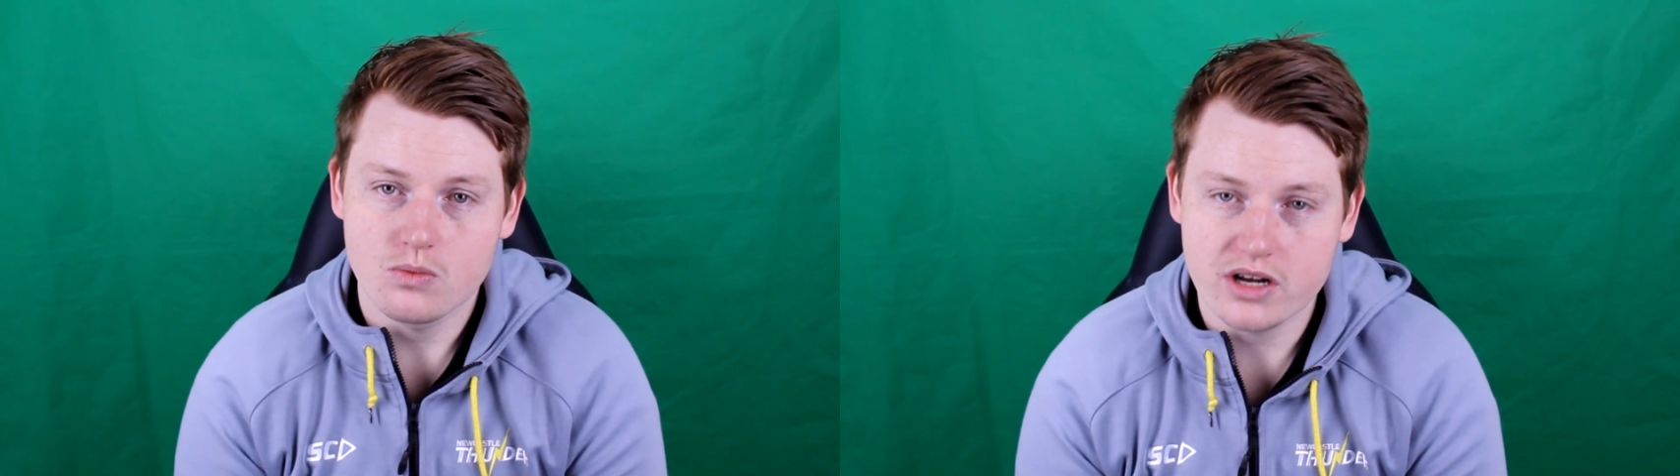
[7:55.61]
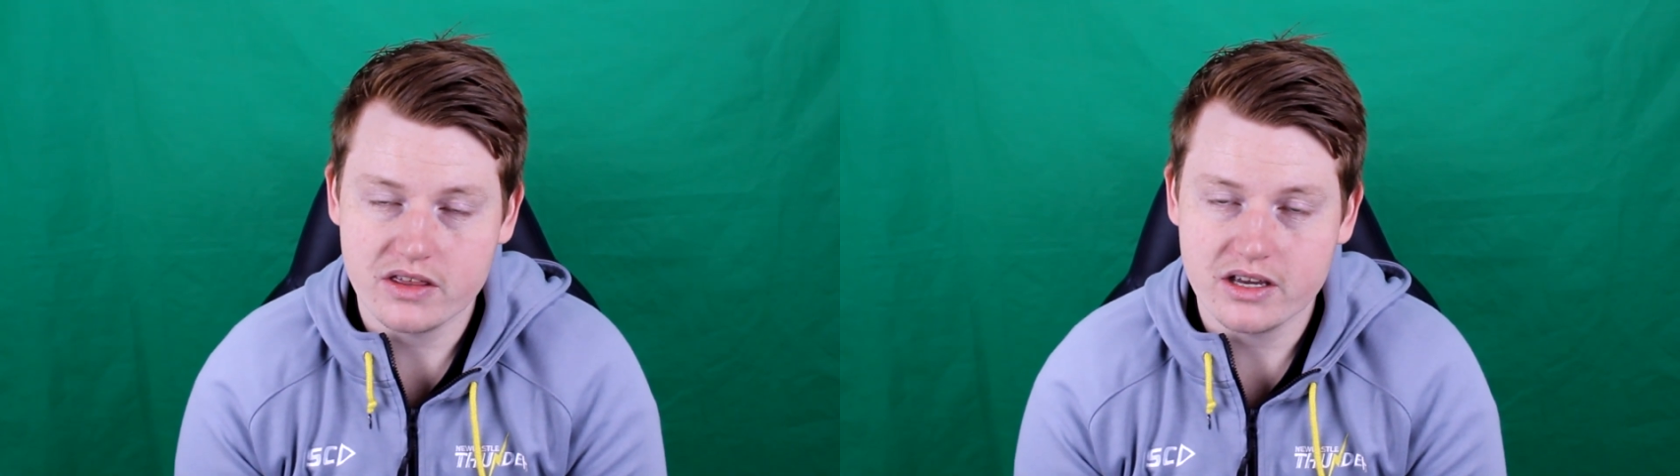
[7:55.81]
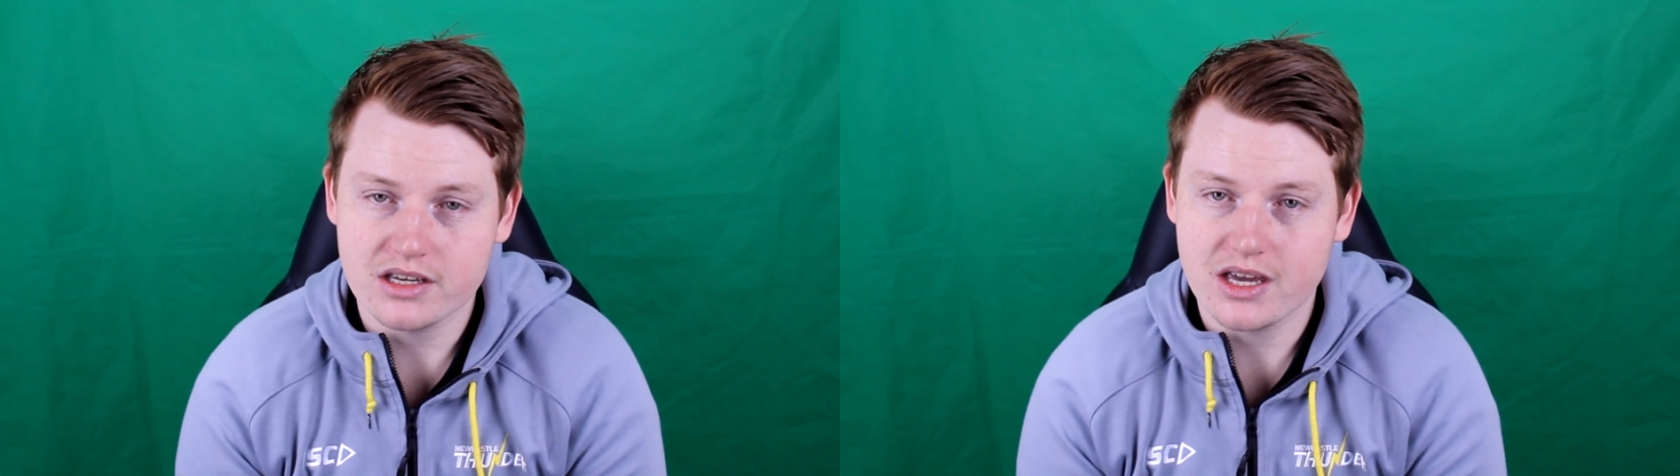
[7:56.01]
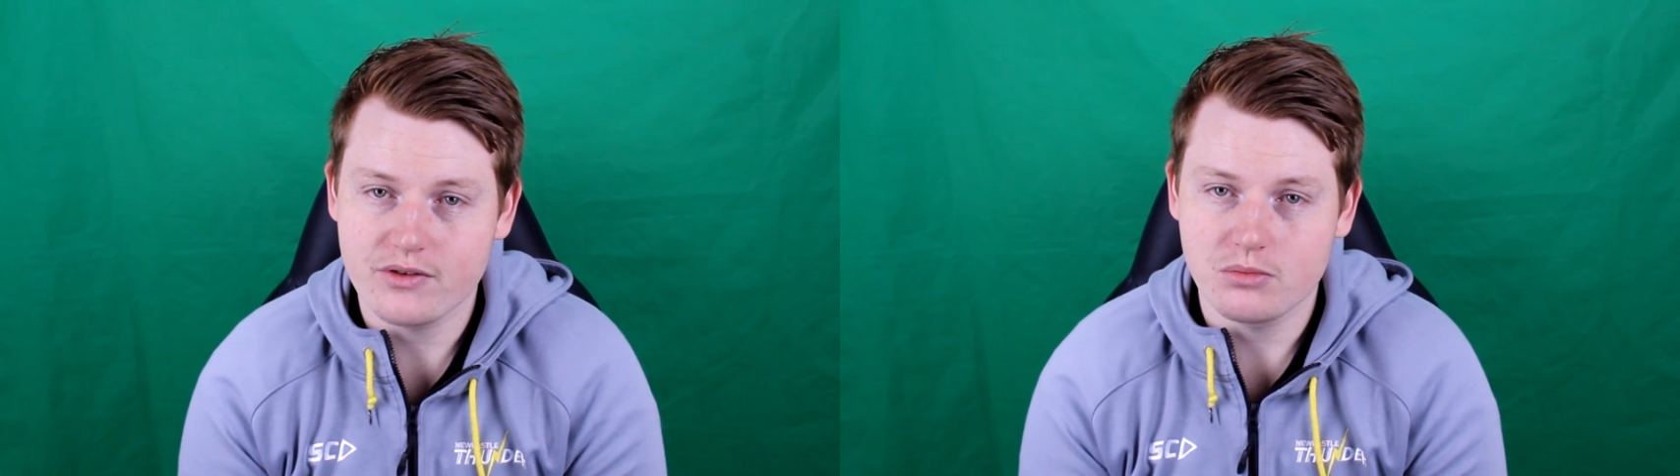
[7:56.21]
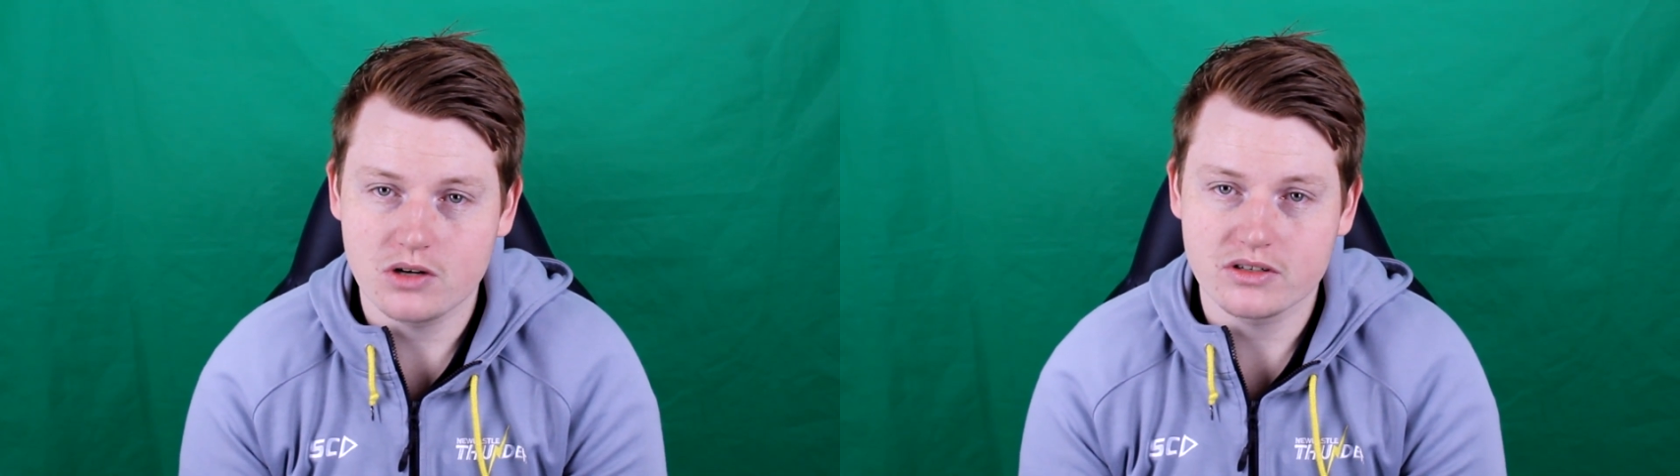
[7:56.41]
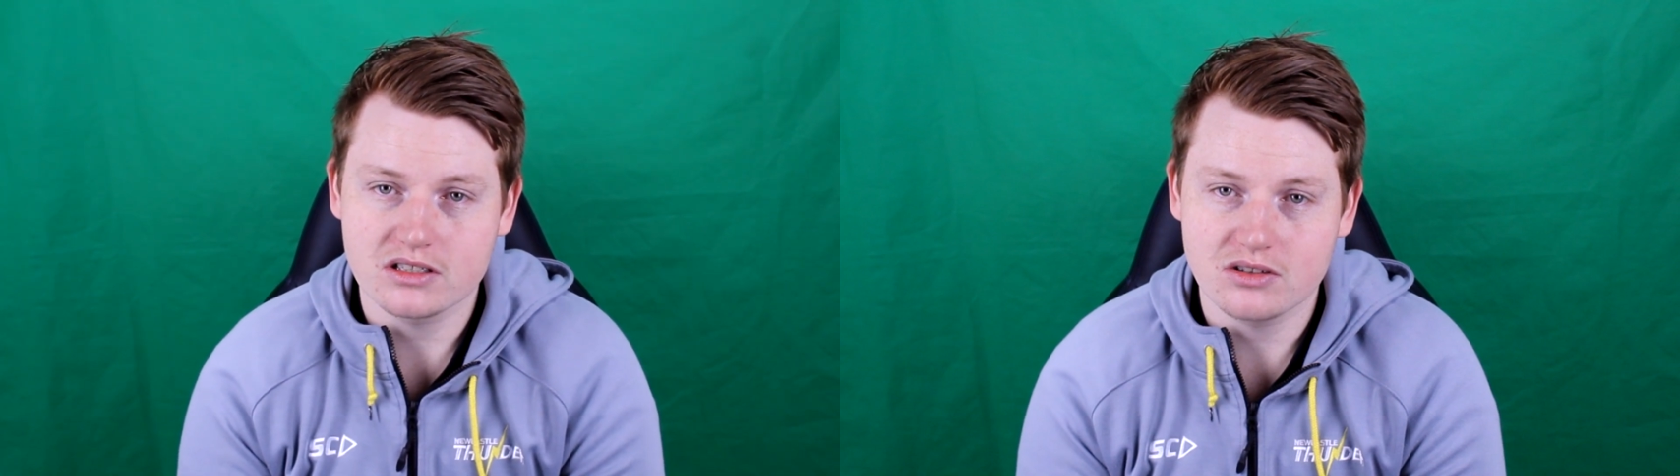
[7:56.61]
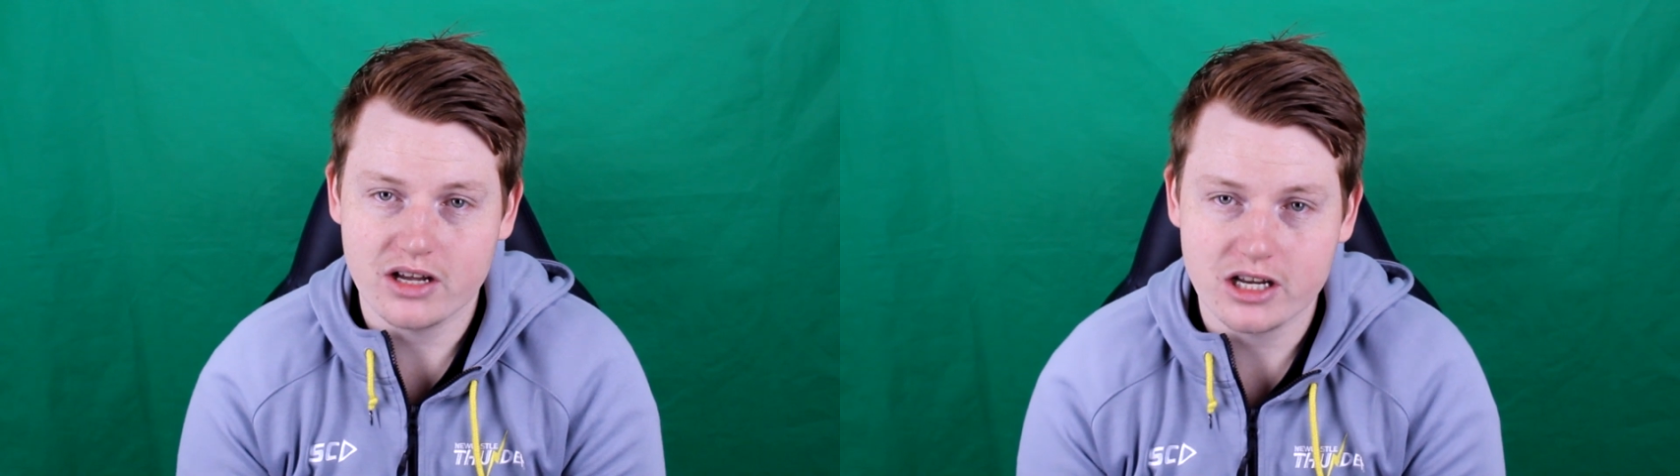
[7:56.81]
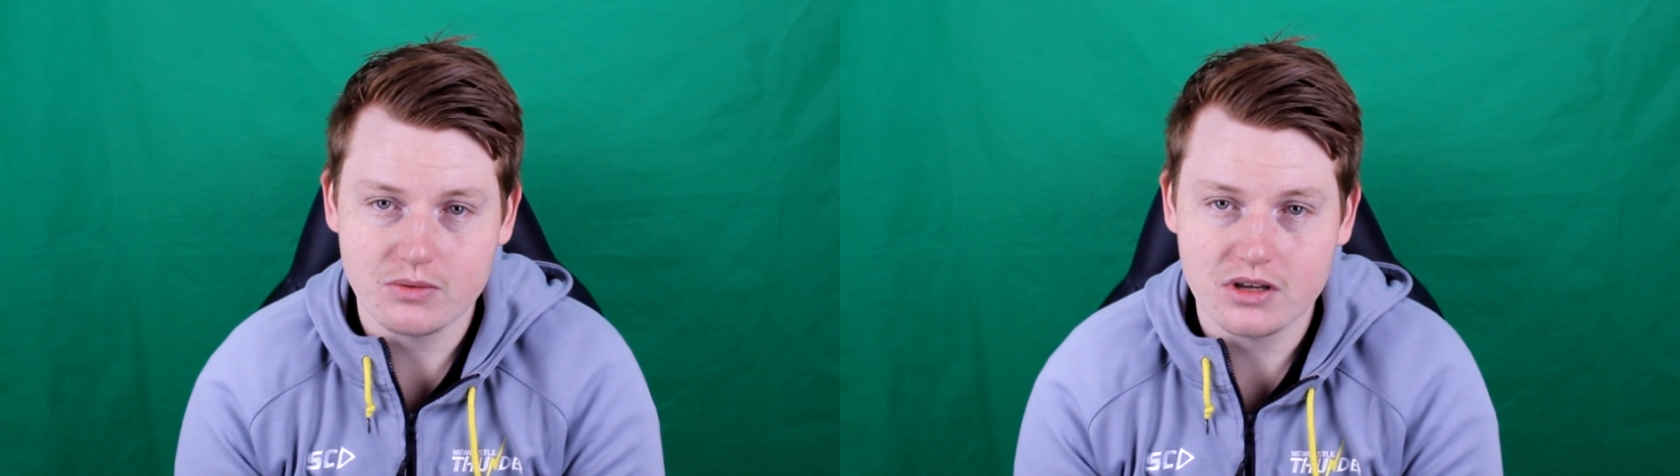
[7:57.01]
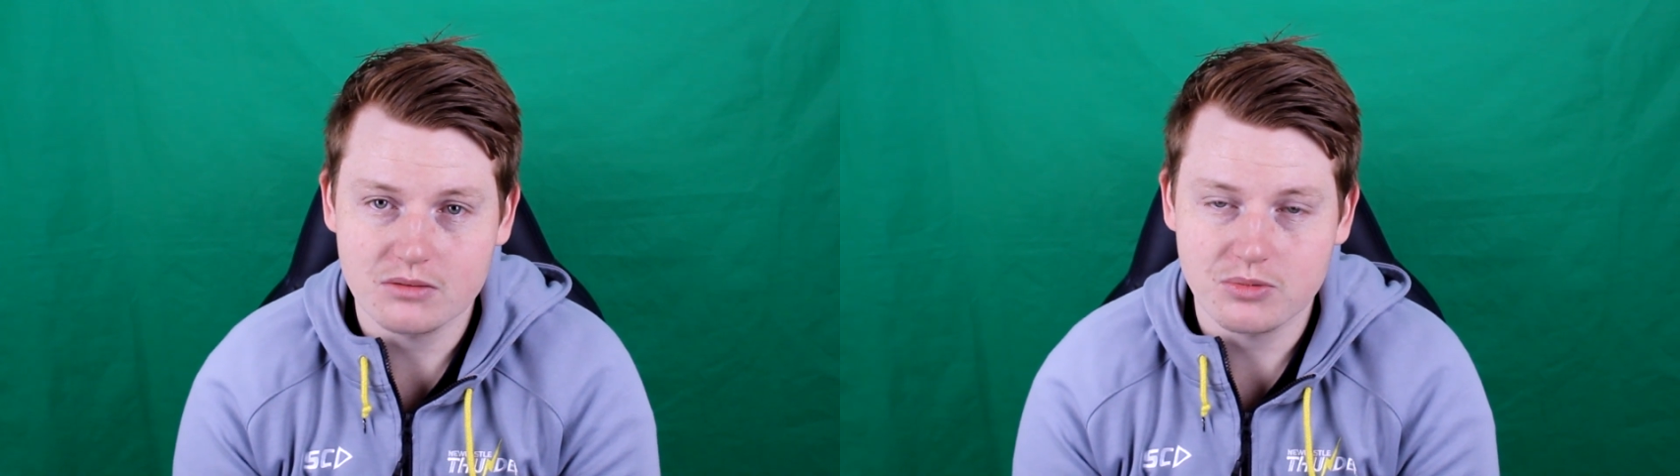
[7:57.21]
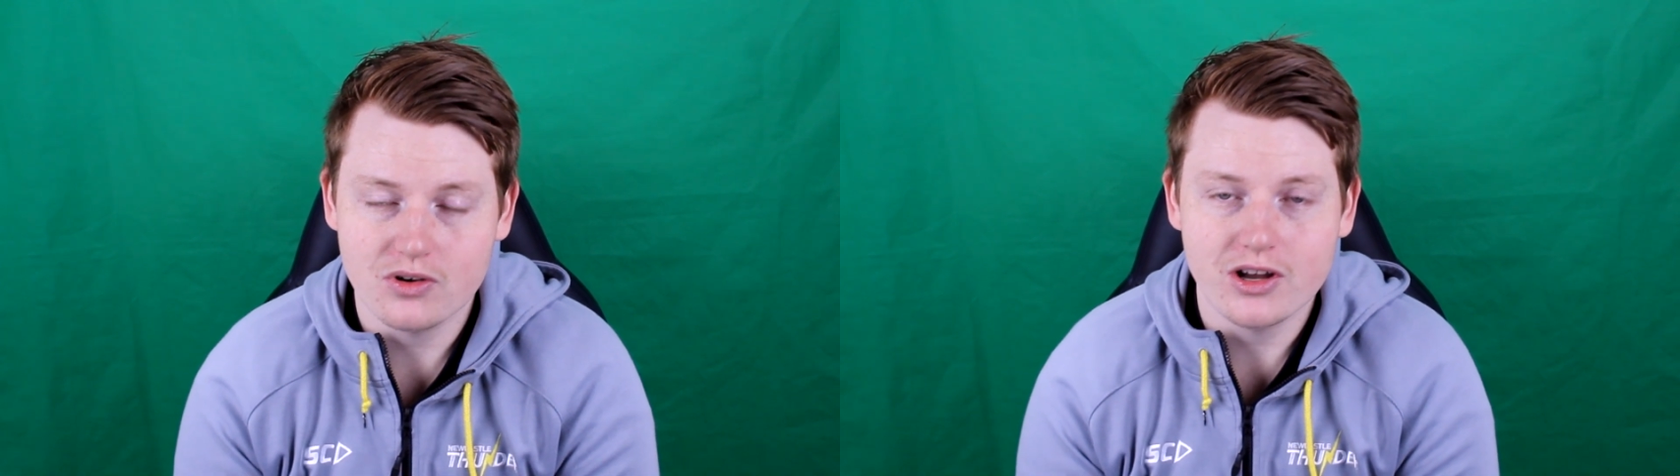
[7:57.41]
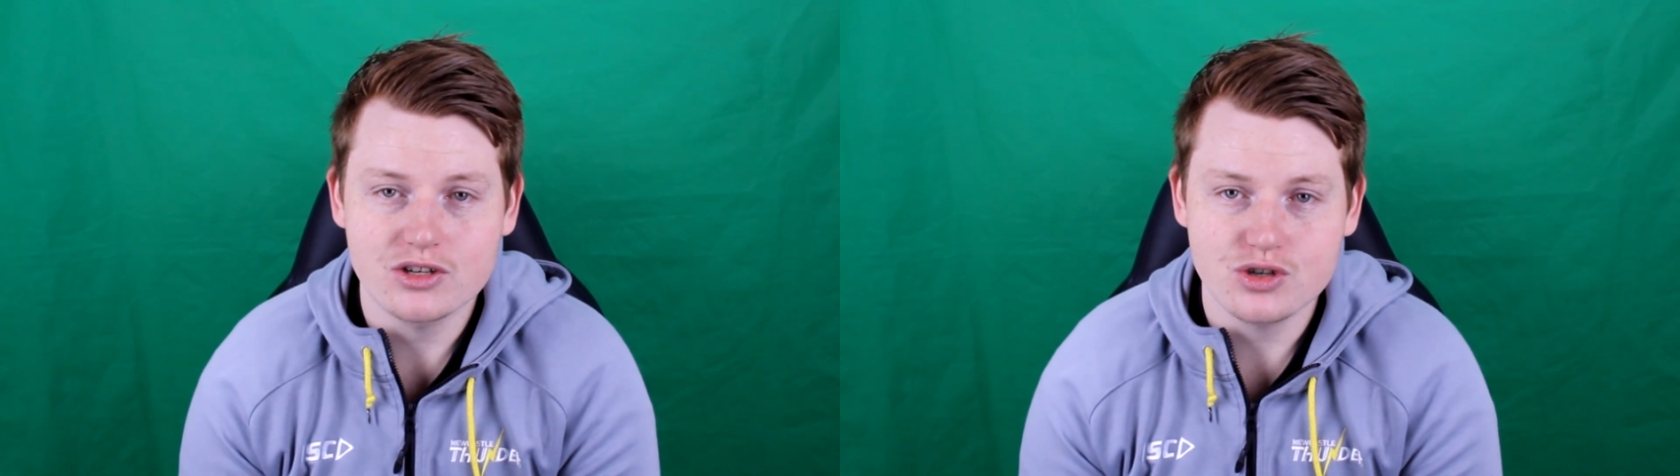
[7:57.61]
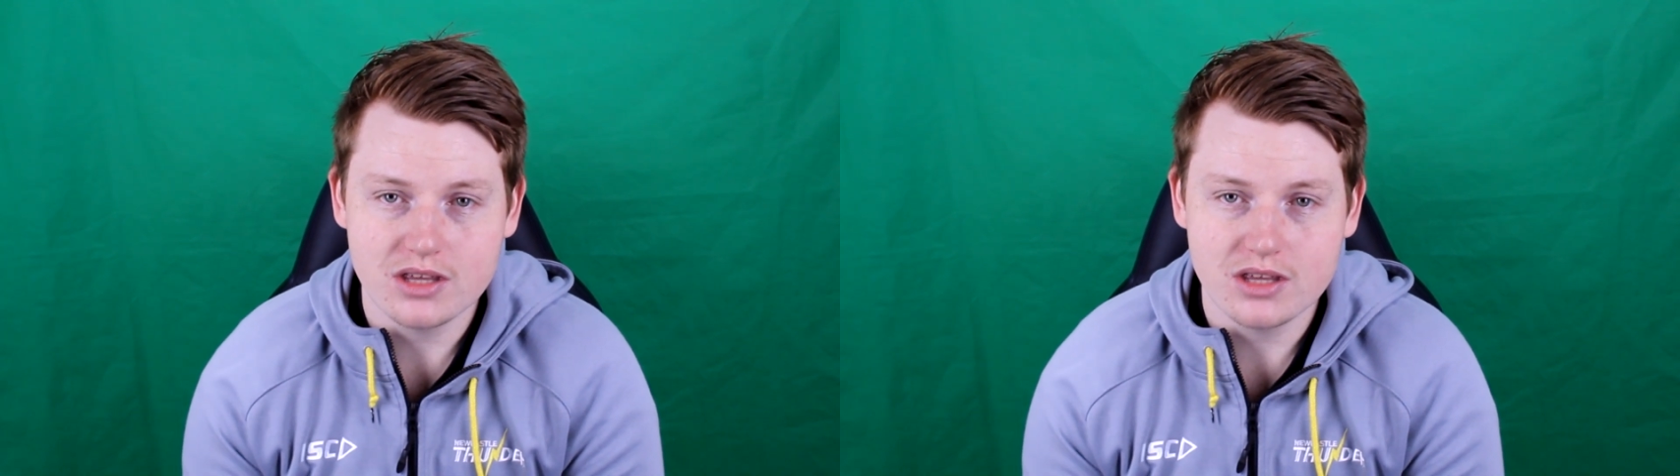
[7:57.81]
what do you think of Kevin Walters signing with the Broncos?